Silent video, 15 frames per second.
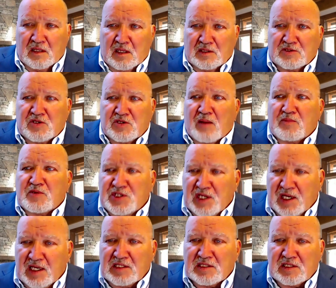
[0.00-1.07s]
Stop
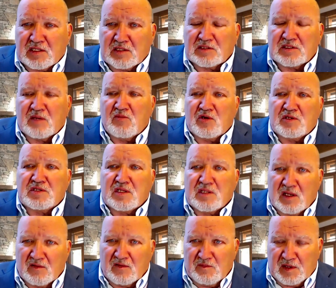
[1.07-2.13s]
chasing someone to
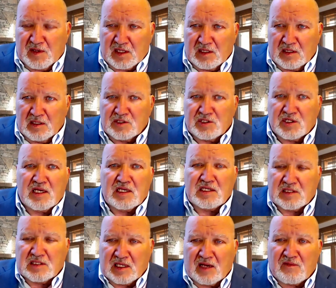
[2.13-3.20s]
love me,
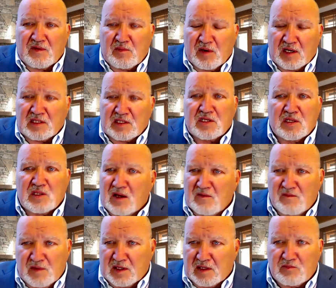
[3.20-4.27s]
chasing everybody to love
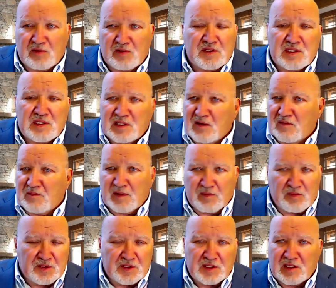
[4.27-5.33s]
me. Please love me.
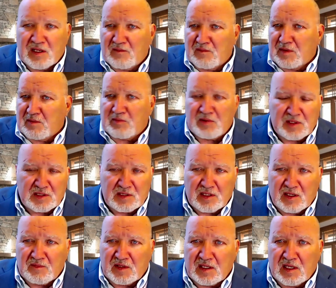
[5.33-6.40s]
Please love me. Please
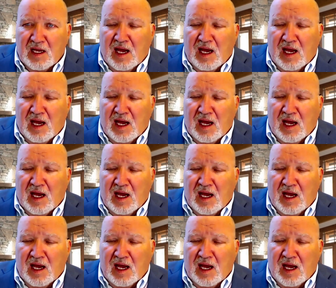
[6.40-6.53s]
love me.